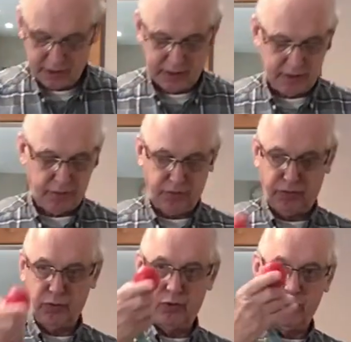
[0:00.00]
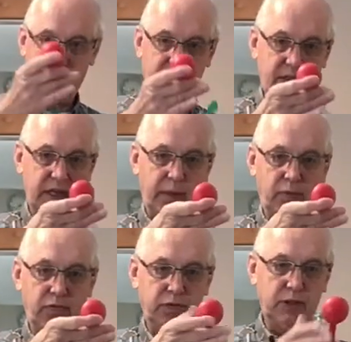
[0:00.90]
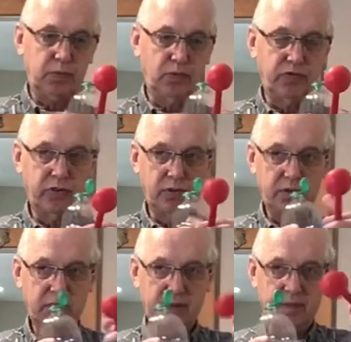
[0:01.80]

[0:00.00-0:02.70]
That's 4 of these tablespoonfuls